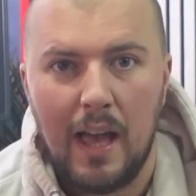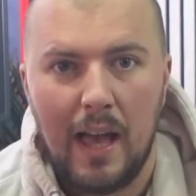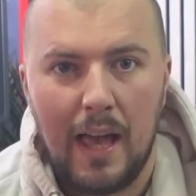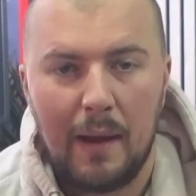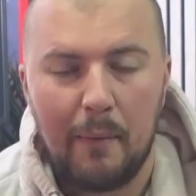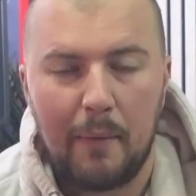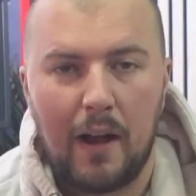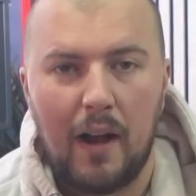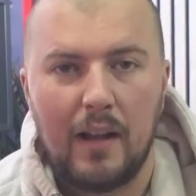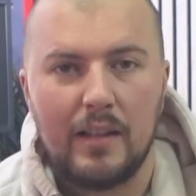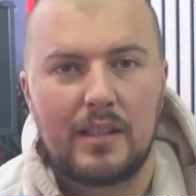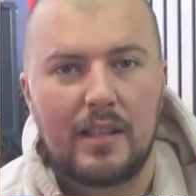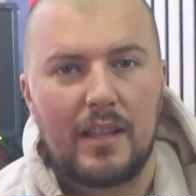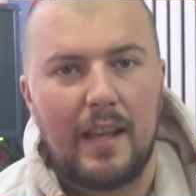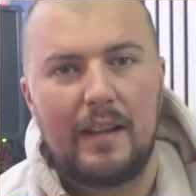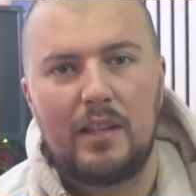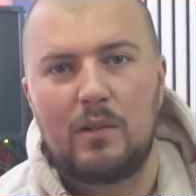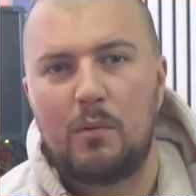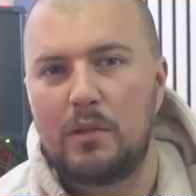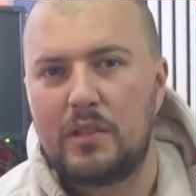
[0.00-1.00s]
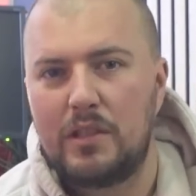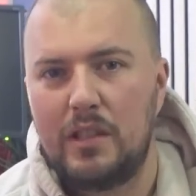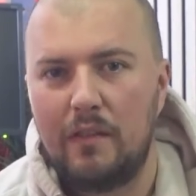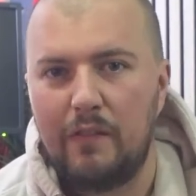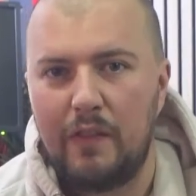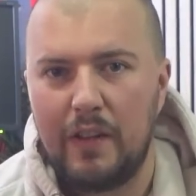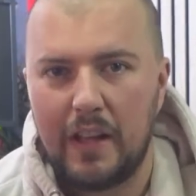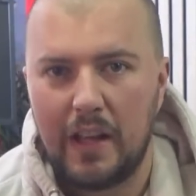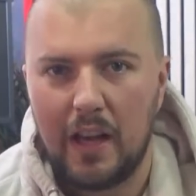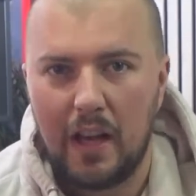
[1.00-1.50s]
Anyway guys, thanks for watching the
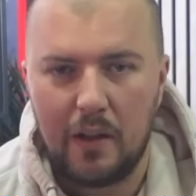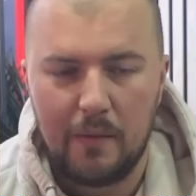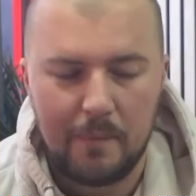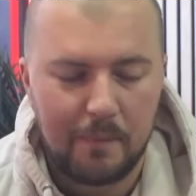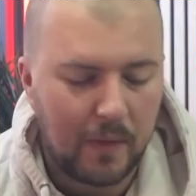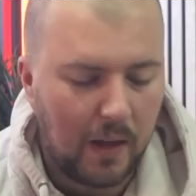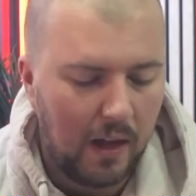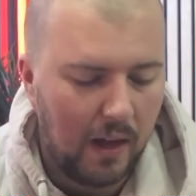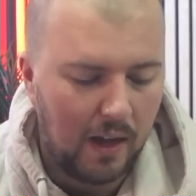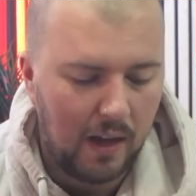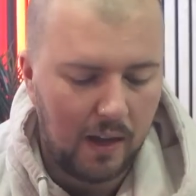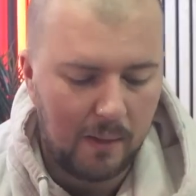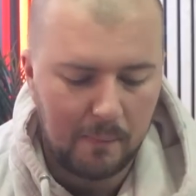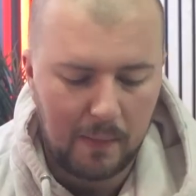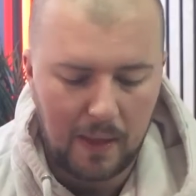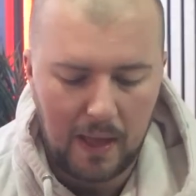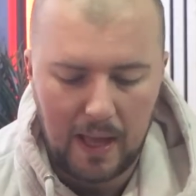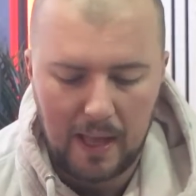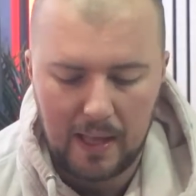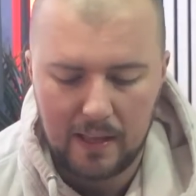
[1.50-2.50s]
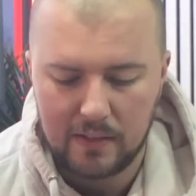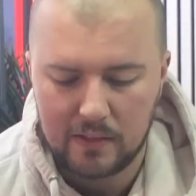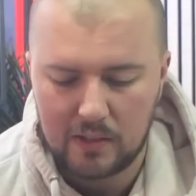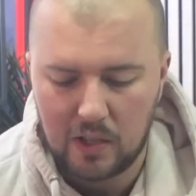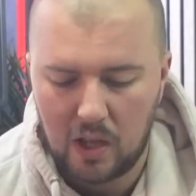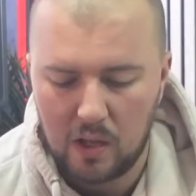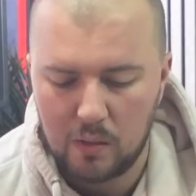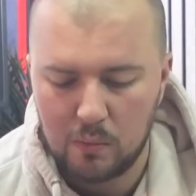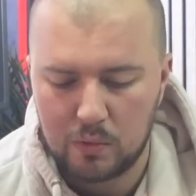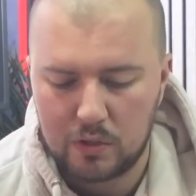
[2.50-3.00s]
video, and
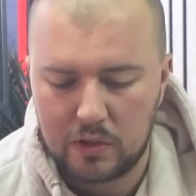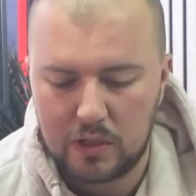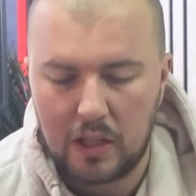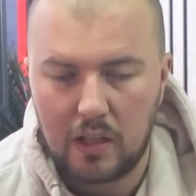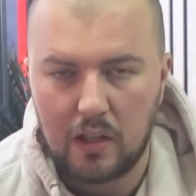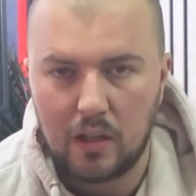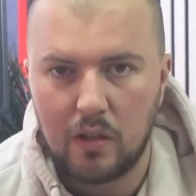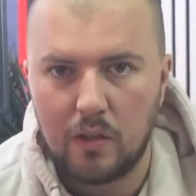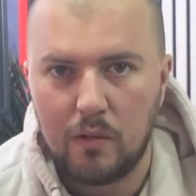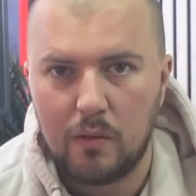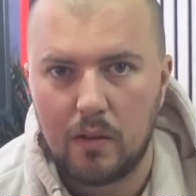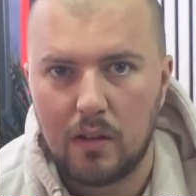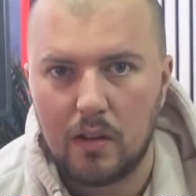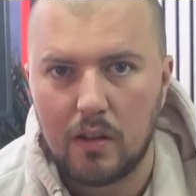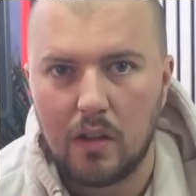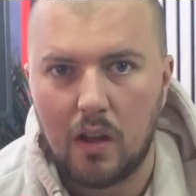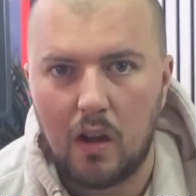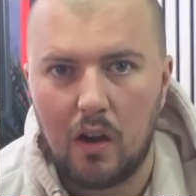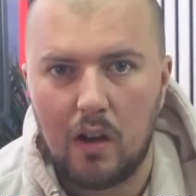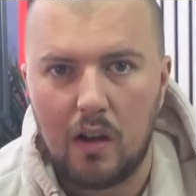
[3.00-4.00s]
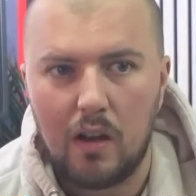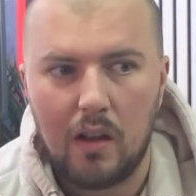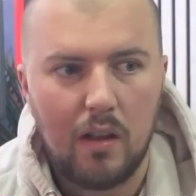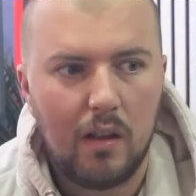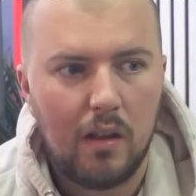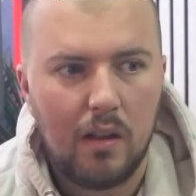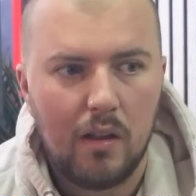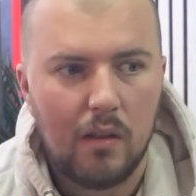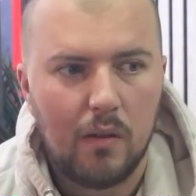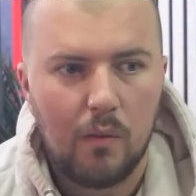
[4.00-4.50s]
I will see you lot
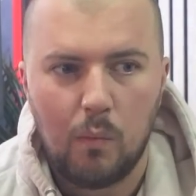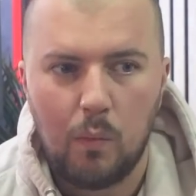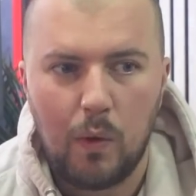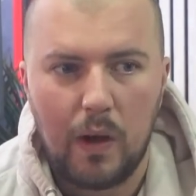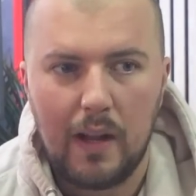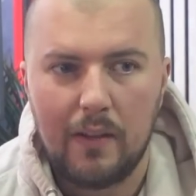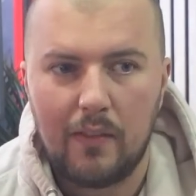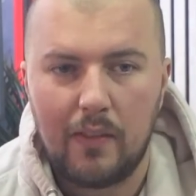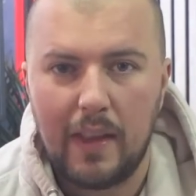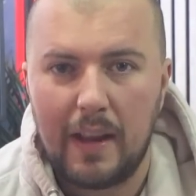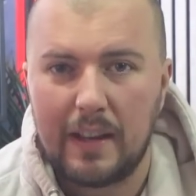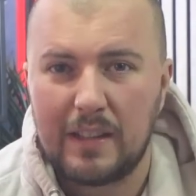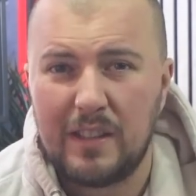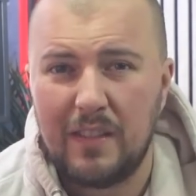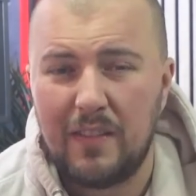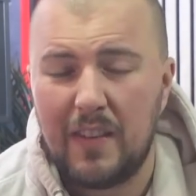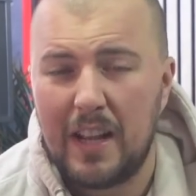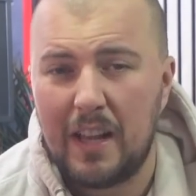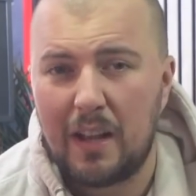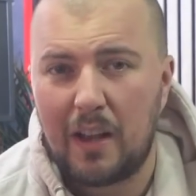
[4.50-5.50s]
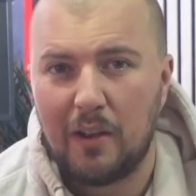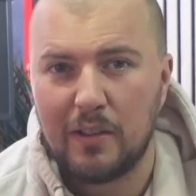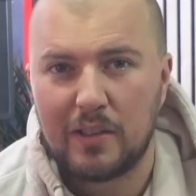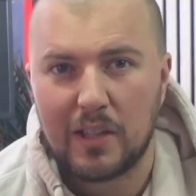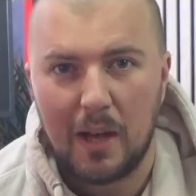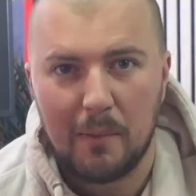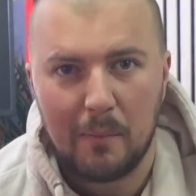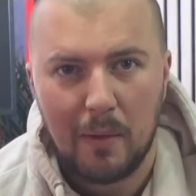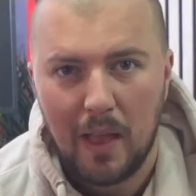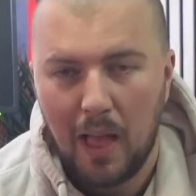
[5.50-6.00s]
whenever the next video goes
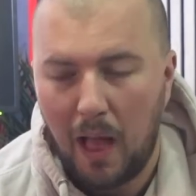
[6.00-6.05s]
up.